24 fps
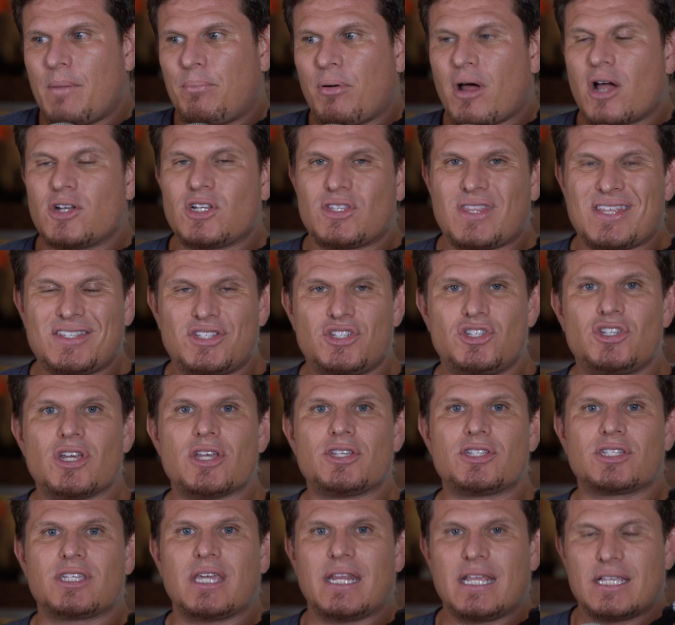A project that's
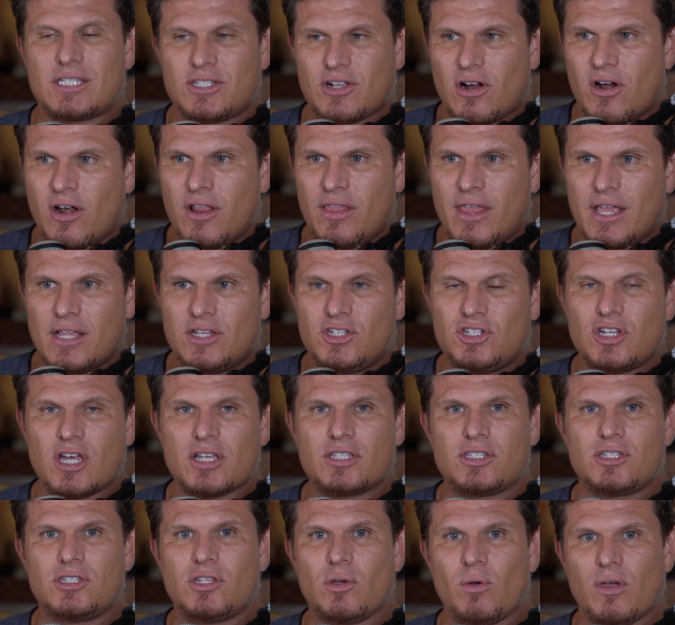just getting started, like
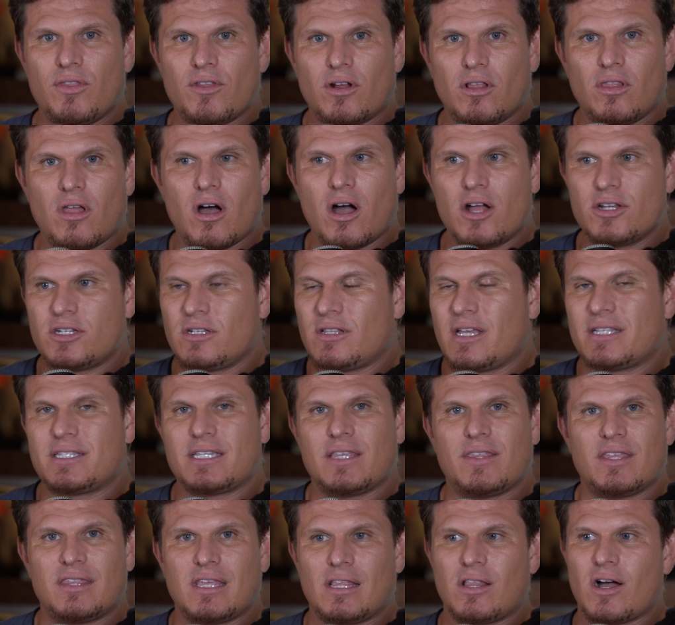just doing their launch. Let's
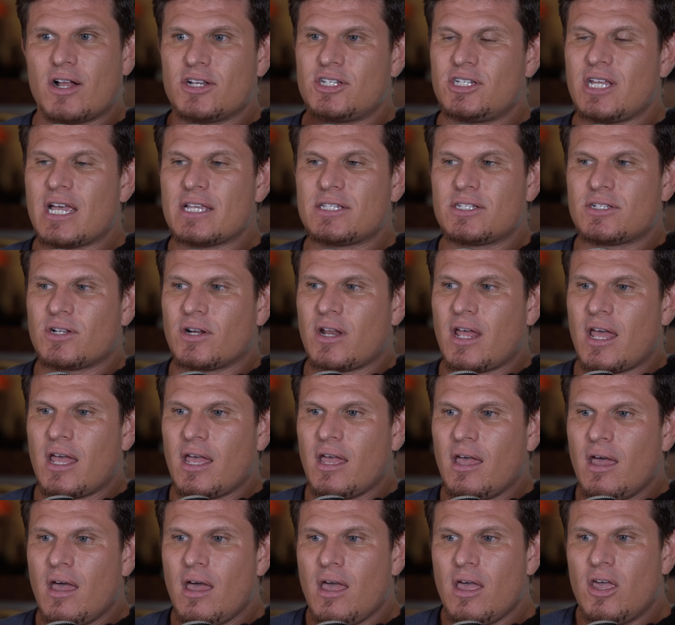say that they launched
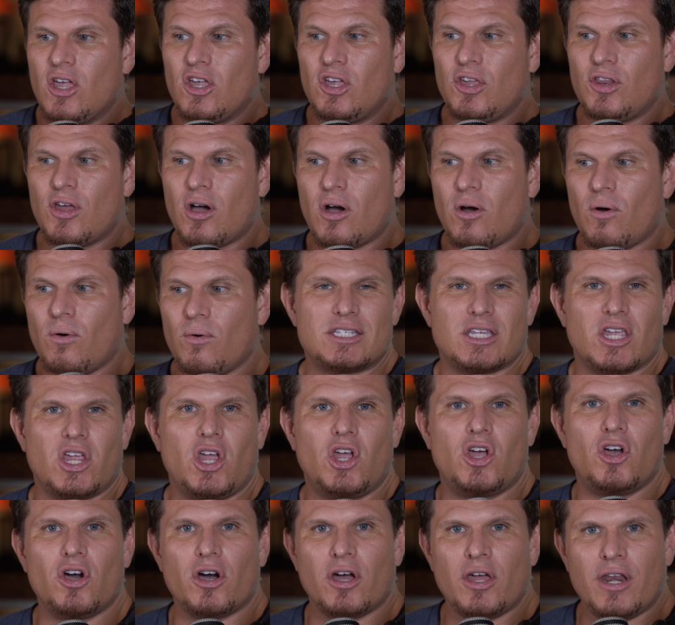yesterday. You know, it's a
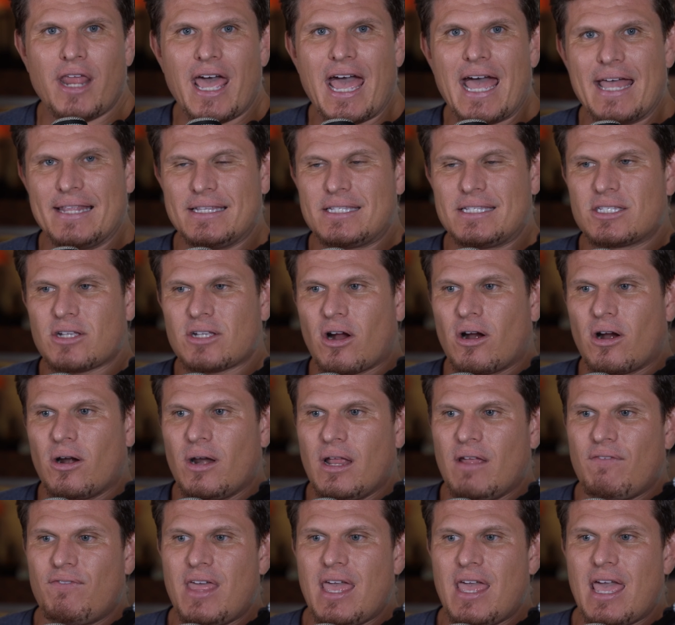good head start
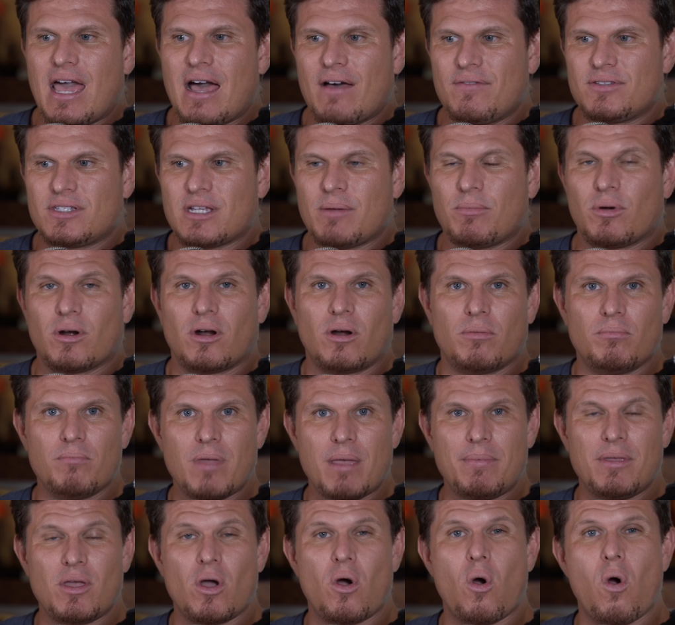if they have somewhere
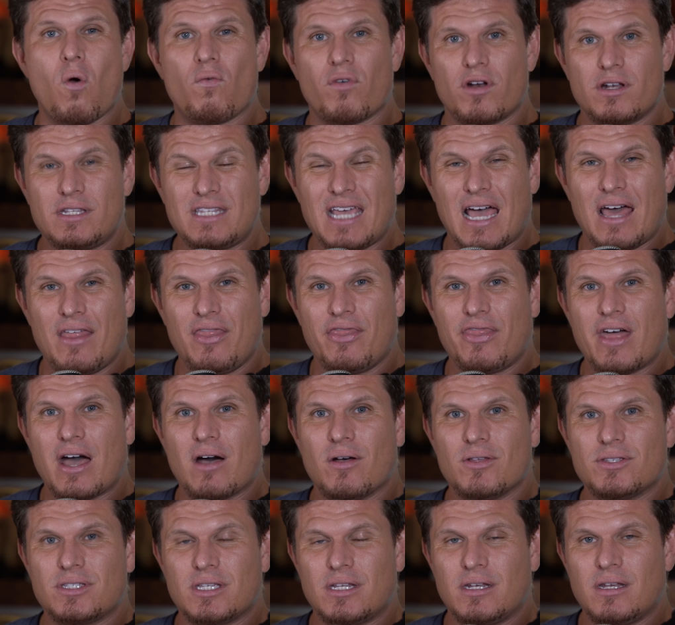maybe over
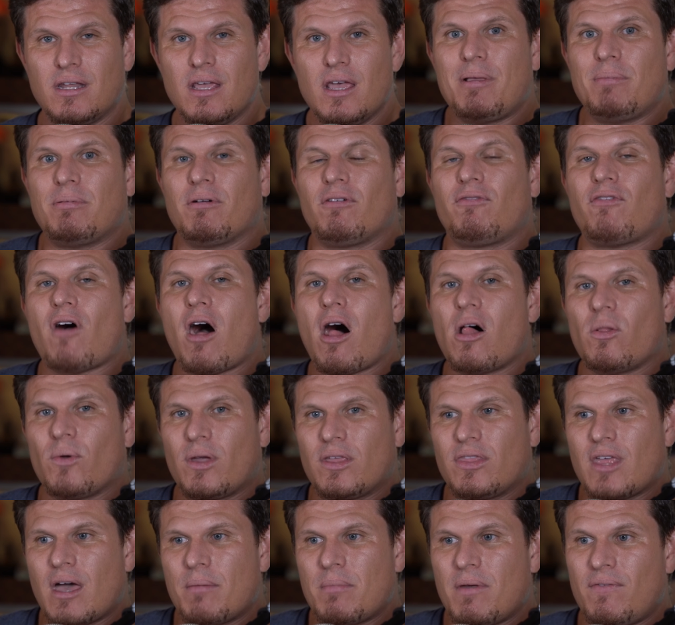10,000 people
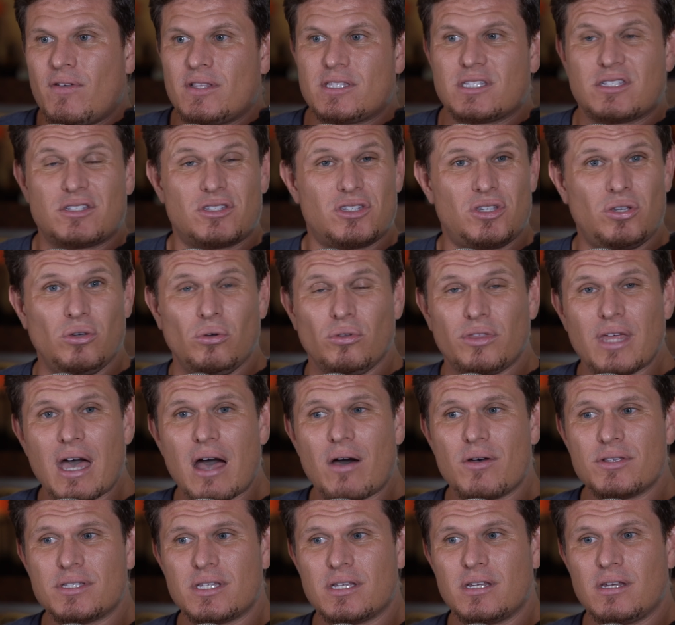following them. If it's
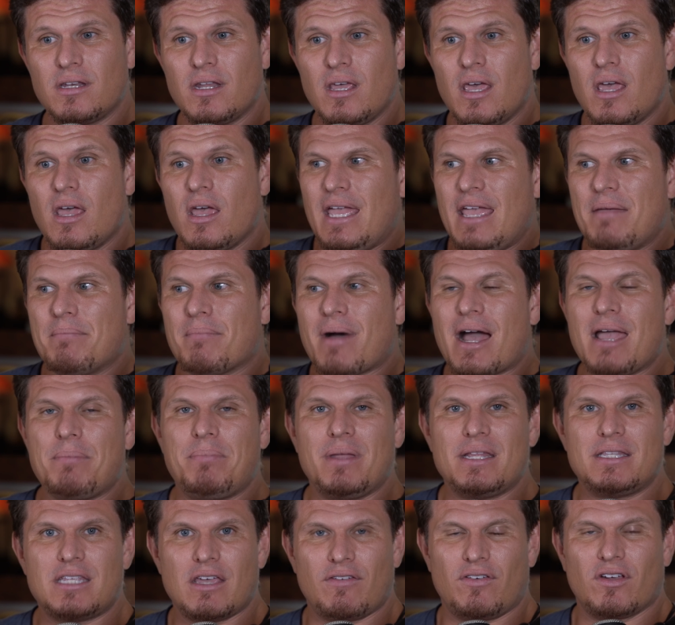2,000, it might
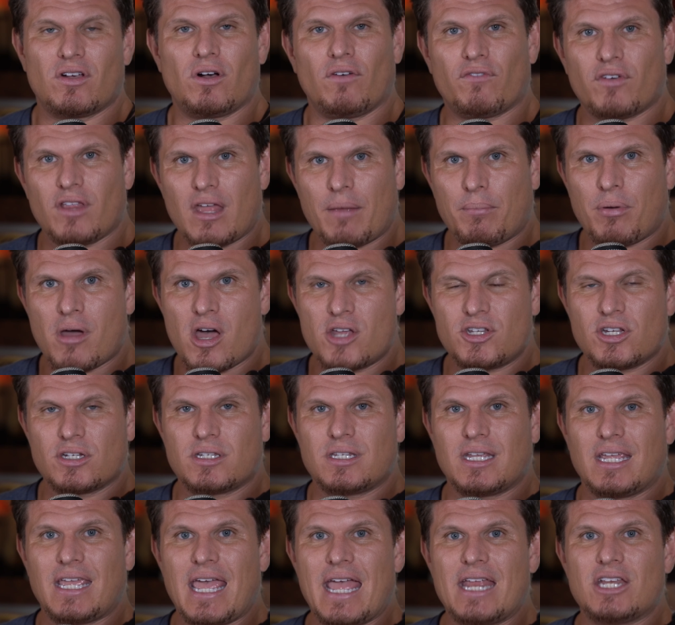be difficult for that project
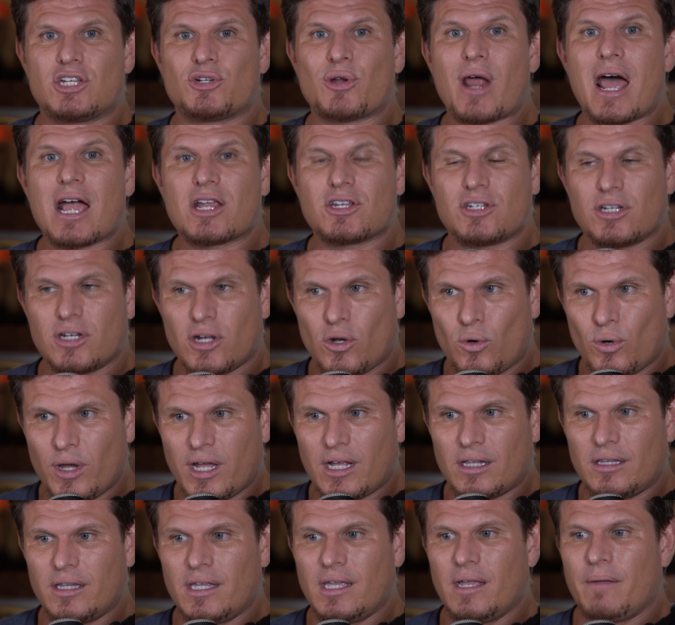to gain traction
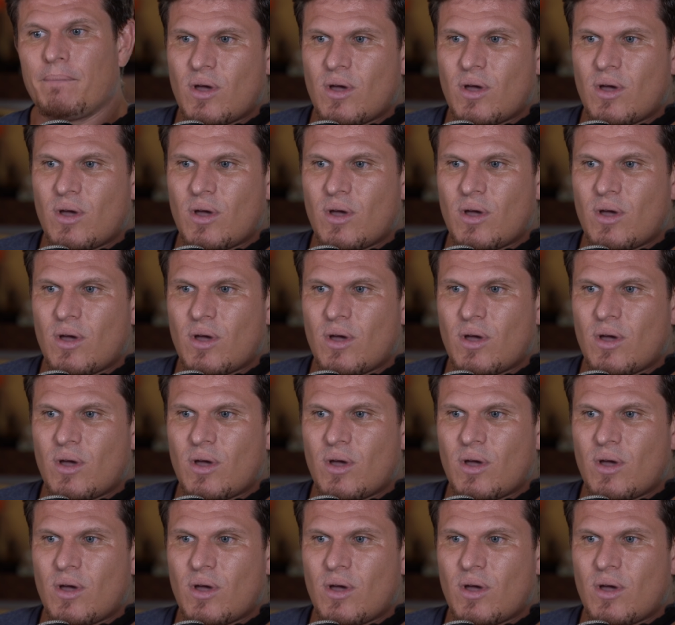quickly.